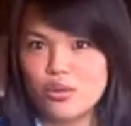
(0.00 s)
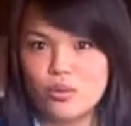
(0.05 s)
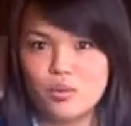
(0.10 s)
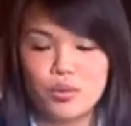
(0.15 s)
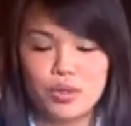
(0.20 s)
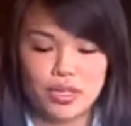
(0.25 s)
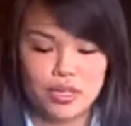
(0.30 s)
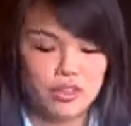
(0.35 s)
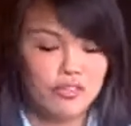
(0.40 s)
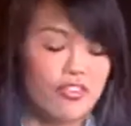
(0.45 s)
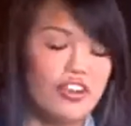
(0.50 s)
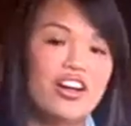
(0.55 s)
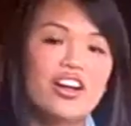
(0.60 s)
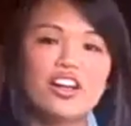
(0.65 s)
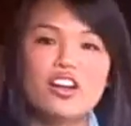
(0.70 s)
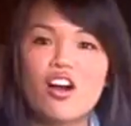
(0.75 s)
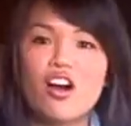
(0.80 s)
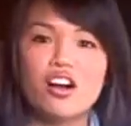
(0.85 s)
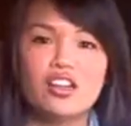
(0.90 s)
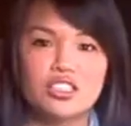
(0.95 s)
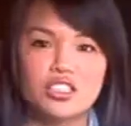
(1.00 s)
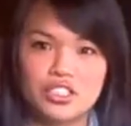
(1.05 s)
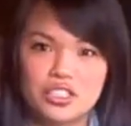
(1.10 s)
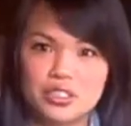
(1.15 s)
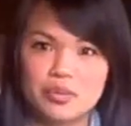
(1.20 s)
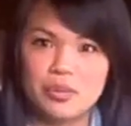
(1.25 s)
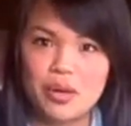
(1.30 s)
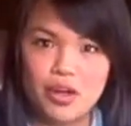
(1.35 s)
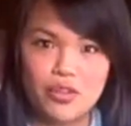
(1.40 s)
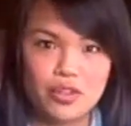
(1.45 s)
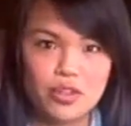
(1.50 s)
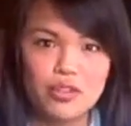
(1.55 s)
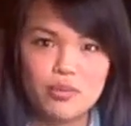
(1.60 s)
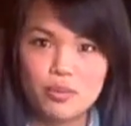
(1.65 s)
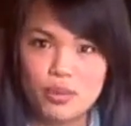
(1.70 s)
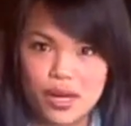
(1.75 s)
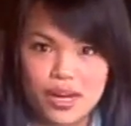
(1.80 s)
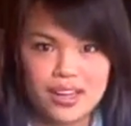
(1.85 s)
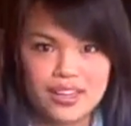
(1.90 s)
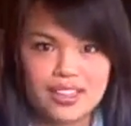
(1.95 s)
being very conscious about their
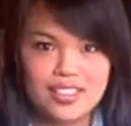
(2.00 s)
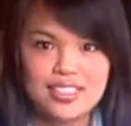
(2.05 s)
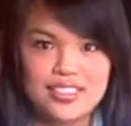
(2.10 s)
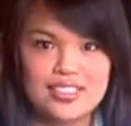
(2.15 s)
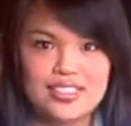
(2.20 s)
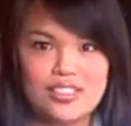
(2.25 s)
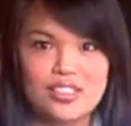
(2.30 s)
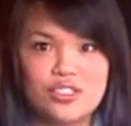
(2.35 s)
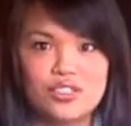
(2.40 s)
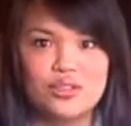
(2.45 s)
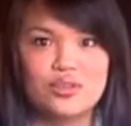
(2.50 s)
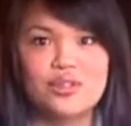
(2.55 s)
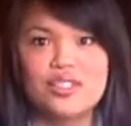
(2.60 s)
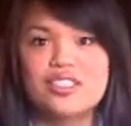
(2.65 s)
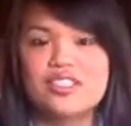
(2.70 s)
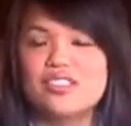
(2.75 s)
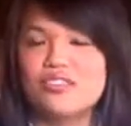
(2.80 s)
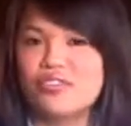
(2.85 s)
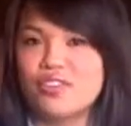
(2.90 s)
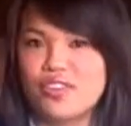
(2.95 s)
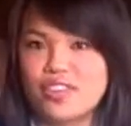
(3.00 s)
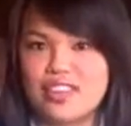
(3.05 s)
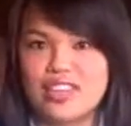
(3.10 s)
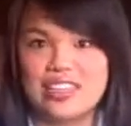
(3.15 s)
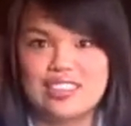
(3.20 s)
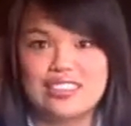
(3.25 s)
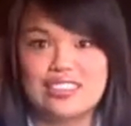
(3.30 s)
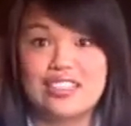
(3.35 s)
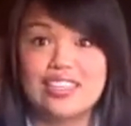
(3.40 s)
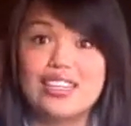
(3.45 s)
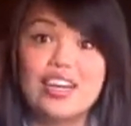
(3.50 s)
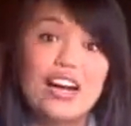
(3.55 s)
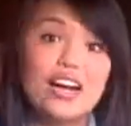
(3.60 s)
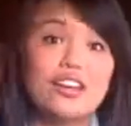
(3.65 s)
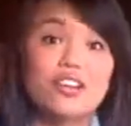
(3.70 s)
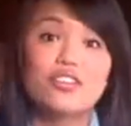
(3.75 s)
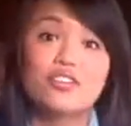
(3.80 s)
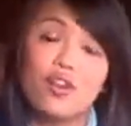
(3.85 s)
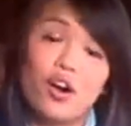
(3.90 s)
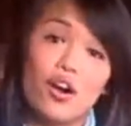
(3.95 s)
bodies and doing different things that
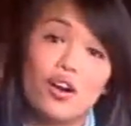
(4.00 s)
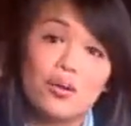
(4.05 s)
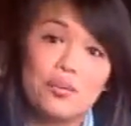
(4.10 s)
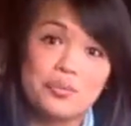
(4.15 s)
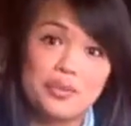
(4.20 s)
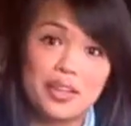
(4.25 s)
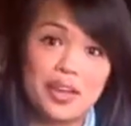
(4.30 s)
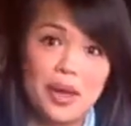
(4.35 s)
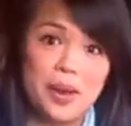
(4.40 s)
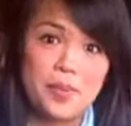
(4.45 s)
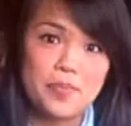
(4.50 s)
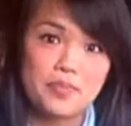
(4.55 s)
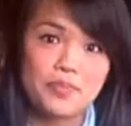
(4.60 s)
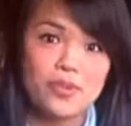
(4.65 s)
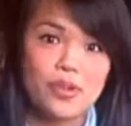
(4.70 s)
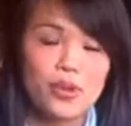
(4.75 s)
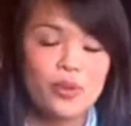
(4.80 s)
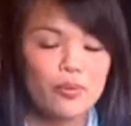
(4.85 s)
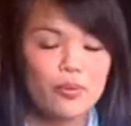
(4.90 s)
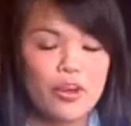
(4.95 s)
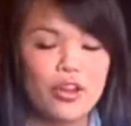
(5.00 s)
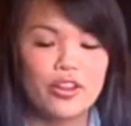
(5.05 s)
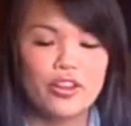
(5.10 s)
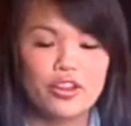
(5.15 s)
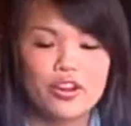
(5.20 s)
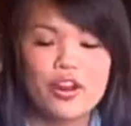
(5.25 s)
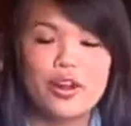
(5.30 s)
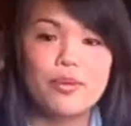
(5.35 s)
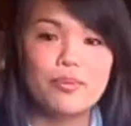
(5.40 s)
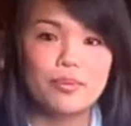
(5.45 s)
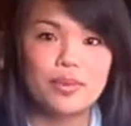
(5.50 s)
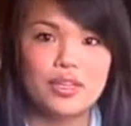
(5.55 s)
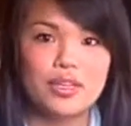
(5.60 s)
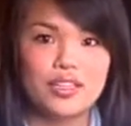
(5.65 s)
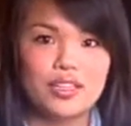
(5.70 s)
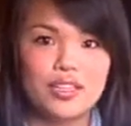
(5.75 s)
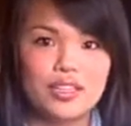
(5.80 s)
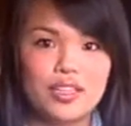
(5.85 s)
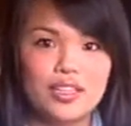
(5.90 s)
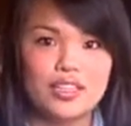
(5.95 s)
kind of harm them, whether it
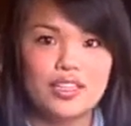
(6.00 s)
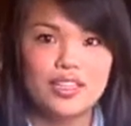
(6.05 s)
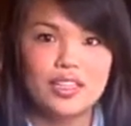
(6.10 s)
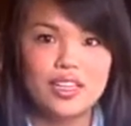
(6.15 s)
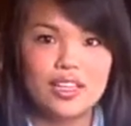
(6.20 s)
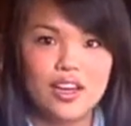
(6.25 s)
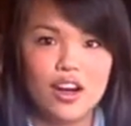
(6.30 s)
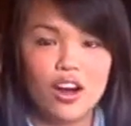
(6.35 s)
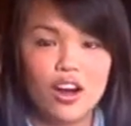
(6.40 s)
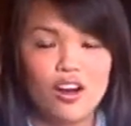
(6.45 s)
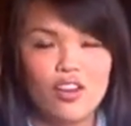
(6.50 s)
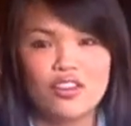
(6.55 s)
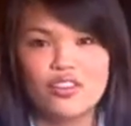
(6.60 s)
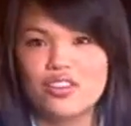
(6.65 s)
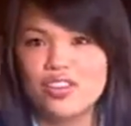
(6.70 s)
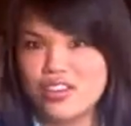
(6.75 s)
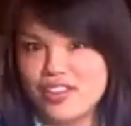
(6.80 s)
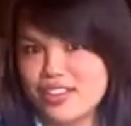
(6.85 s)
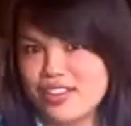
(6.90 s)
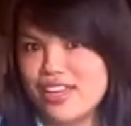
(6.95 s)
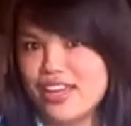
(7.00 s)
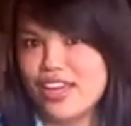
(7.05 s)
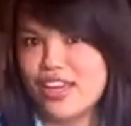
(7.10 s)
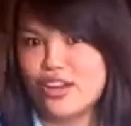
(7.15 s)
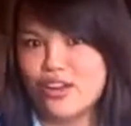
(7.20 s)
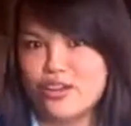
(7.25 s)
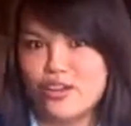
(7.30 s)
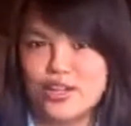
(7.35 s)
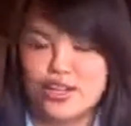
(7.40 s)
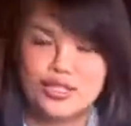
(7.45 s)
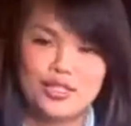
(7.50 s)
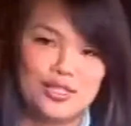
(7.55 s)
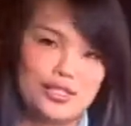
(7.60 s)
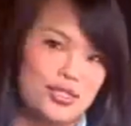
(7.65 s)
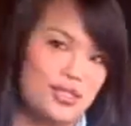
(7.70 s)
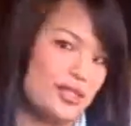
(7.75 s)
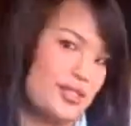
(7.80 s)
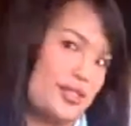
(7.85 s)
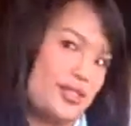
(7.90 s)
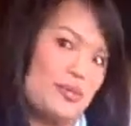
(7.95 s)
be on the
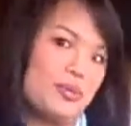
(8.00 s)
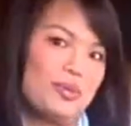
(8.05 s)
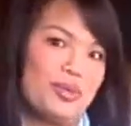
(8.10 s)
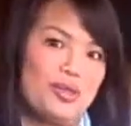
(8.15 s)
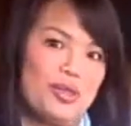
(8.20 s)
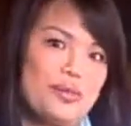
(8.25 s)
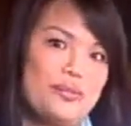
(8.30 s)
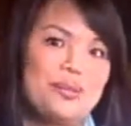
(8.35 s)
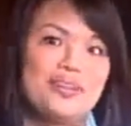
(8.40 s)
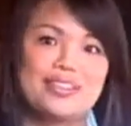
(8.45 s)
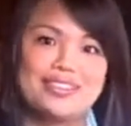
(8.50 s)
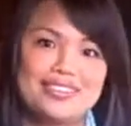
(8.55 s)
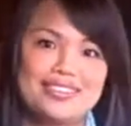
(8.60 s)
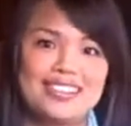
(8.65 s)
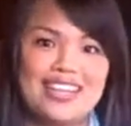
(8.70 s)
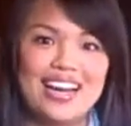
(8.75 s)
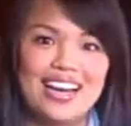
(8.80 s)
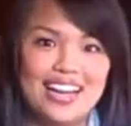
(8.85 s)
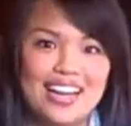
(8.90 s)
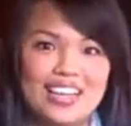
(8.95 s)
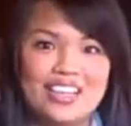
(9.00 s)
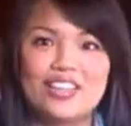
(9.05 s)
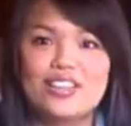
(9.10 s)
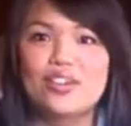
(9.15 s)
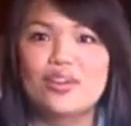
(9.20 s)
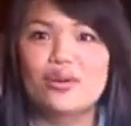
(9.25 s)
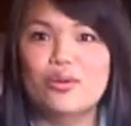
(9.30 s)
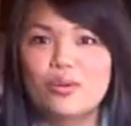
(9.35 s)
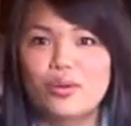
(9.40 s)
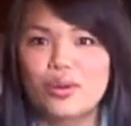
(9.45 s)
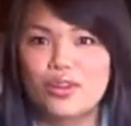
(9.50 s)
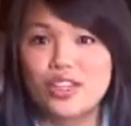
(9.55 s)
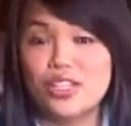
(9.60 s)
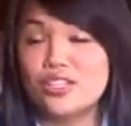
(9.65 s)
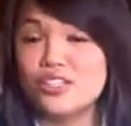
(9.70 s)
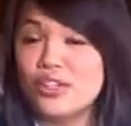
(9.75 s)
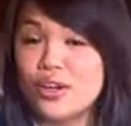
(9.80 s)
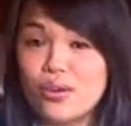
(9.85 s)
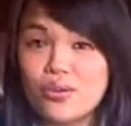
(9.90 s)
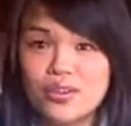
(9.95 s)
anorexic bulimic side, where they
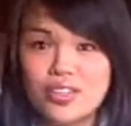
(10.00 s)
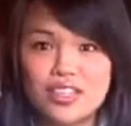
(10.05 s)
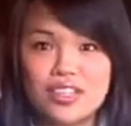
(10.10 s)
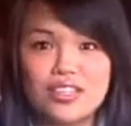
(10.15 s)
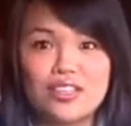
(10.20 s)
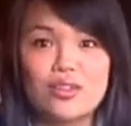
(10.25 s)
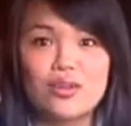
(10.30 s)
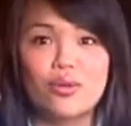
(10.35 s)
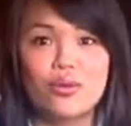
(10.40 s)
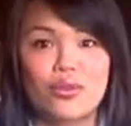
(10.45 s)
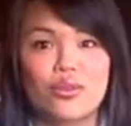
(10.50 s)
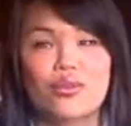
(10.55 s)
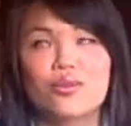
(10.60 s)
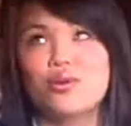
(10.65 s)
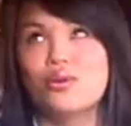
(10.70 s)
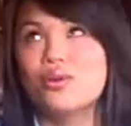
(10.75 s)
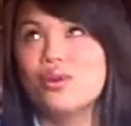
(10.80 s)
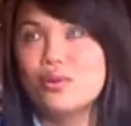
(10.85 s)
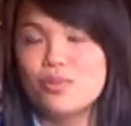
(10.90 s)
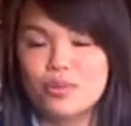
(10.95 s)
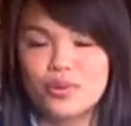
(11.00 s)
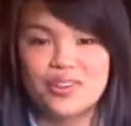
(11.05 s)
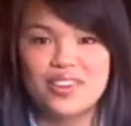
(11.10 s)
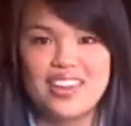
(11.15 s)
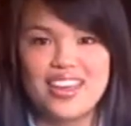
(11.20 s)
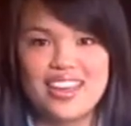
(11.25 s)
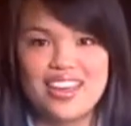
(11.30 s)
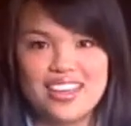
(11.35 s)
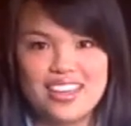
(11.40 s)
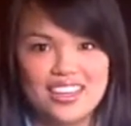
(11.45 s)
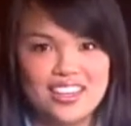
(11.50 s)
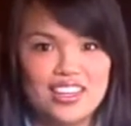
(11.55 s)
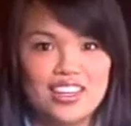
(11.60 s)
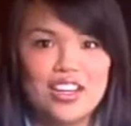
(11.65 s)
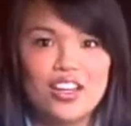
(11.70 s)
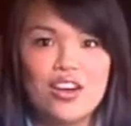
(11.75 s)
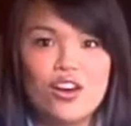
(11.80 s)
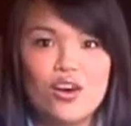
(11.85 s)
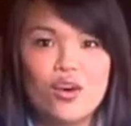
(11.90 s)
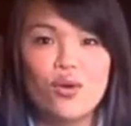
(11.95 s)
don't eat or throw up what they eat,
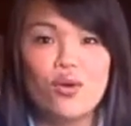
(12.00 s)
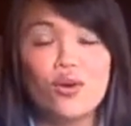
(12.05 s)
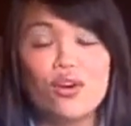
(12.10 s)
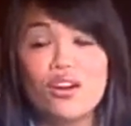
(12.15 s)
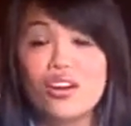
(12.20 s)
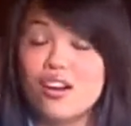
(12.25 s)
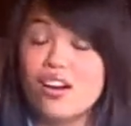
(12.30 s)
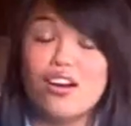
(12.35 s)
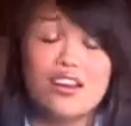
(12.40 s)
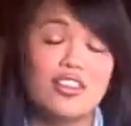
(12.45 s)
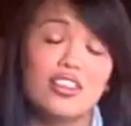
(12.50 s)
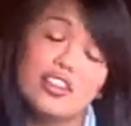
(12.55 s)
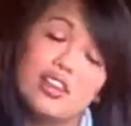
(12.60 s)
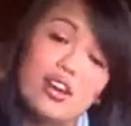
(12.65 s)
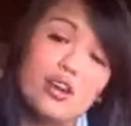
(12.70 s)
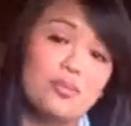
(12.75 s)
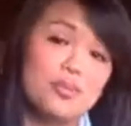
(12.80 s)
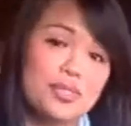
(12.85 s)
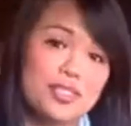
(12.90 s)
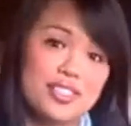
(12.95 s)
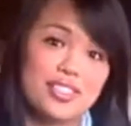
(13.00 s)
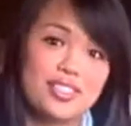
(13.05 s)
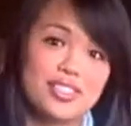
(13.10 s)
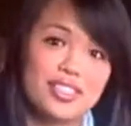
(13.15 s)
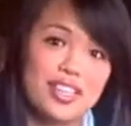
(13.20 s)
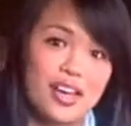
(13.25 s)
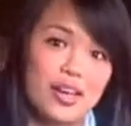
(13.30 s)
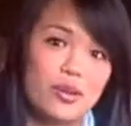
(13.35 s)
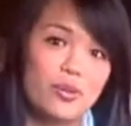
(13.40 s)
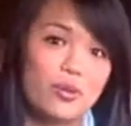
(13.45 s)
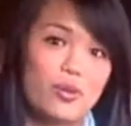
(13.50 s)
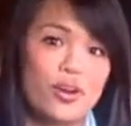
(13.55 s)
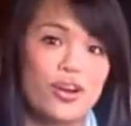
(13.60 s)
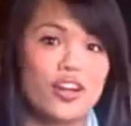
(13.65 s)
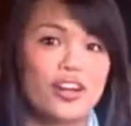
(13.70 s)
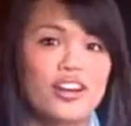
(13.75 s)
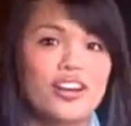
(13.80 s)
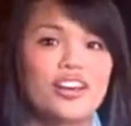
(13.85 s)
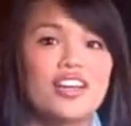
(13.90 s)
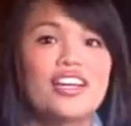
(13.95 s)
or on the opposite side,
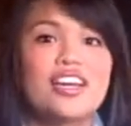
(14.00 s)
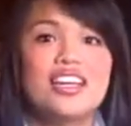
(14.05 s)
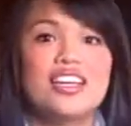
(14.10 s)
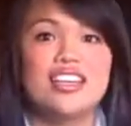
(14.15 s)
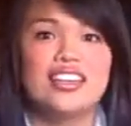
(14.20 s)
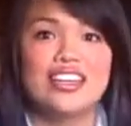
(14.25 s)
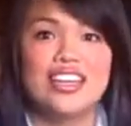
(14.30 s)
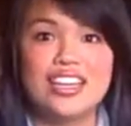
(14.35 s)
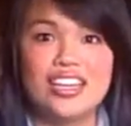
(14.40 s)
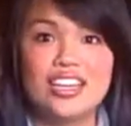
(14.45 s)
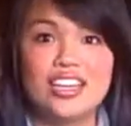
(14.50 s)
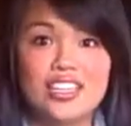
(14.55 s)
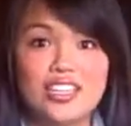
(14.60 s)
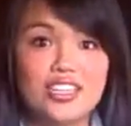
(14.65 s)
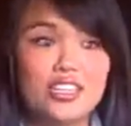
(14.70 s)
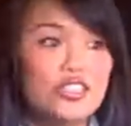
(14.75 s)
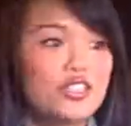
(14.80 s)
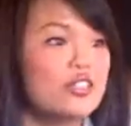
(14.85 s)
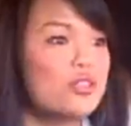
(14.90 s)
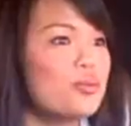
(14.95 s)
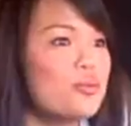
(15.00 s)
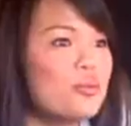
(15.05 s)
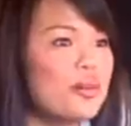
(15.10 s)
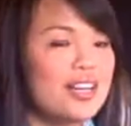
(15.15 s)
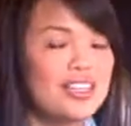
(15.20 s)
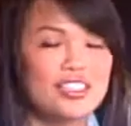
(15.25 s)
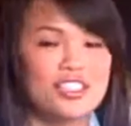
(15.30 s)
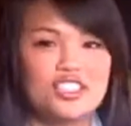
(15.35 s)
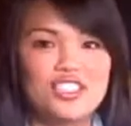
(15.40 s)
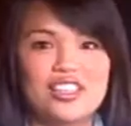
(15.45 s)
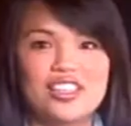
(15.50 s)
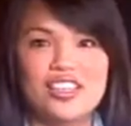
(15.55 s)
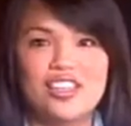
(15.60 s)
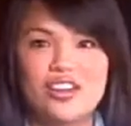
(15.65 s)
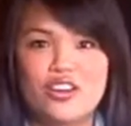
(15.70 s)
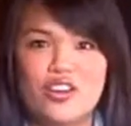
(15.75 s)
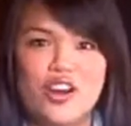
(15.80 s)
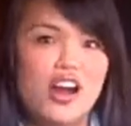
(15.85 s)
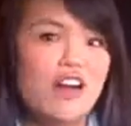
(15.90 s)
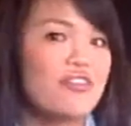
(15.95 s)
where they eat too much and
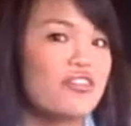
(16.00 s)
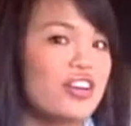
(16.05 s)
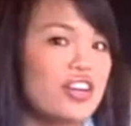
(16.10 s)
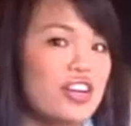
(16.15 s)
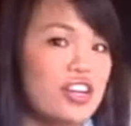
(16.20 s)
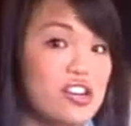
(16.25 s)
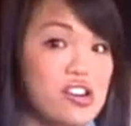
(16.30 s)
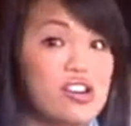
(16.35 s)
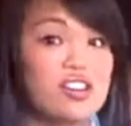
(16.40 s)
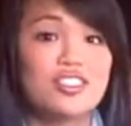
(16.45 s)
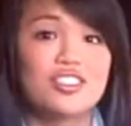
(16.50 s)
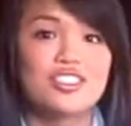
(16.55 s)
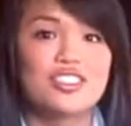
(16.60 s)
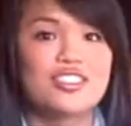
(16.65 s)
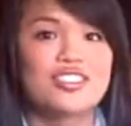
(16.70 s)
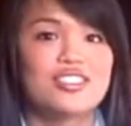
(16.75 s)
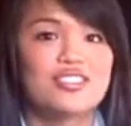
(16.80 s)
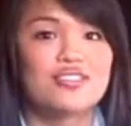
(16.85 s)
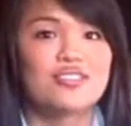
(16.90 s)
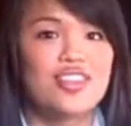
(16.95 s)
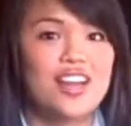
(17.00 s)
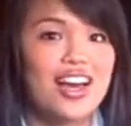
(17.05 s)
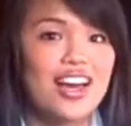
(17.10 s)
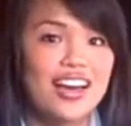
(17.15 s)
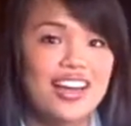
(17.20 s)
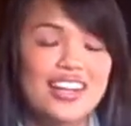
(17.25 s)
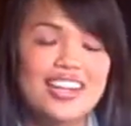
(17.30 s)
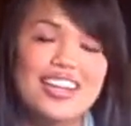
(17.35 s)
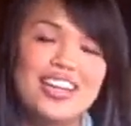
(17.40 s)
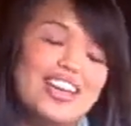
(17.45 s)
they're not very conscious of that.